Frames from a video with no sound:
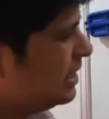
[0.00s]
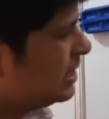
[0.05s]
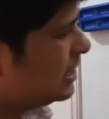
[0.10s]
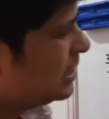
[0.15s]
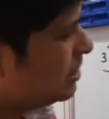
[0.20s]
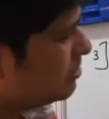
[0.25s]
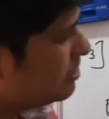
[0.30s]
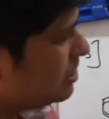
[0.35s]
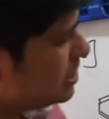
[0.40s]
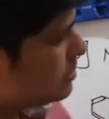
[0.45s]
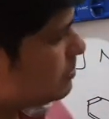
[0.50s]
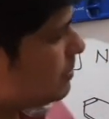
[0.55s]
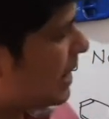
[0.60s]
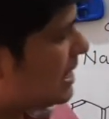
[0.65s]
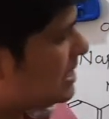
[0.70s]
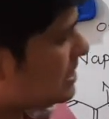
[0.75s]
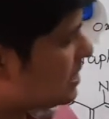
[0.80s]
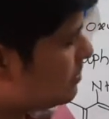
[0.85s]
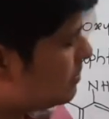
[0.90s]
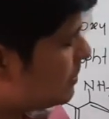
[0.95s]
Now this
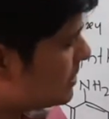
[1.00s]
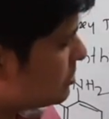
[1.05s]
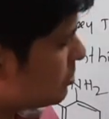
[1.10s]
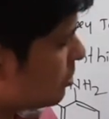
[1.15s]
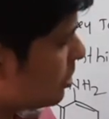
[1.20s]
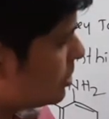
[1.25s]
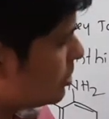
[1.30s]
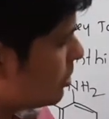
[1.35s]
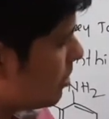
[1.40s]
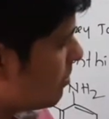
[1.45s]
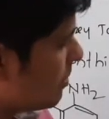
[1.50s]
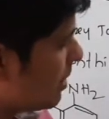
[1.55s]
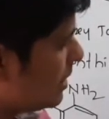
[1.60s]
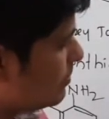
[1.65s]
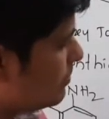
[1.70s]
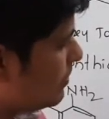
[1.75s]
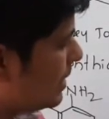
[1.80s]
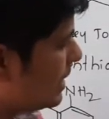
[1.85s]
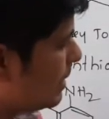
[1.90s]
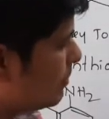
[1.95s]
bisulfate salt of
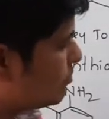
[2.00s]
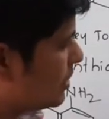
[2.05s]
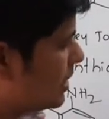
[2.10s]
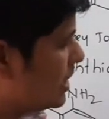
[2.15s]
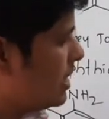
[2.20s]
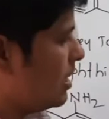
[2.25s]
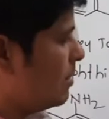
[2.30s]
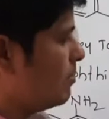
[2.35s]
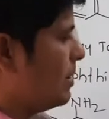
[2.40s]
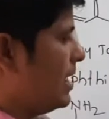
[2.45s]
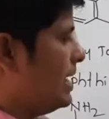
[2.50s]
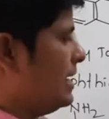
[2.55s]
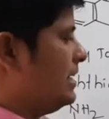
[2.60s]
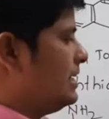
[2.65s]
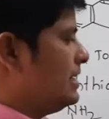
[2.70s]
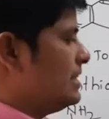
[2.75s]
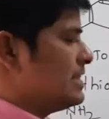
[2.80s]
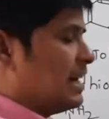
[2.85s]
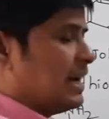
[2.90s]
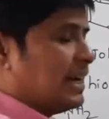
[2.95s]
alpha naphthylamine
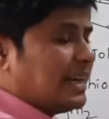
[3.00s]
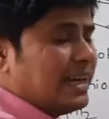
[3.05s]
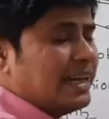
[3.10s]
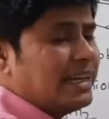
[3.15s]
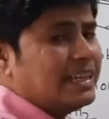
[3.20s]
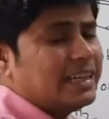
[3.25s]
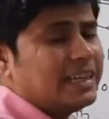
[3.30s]
is again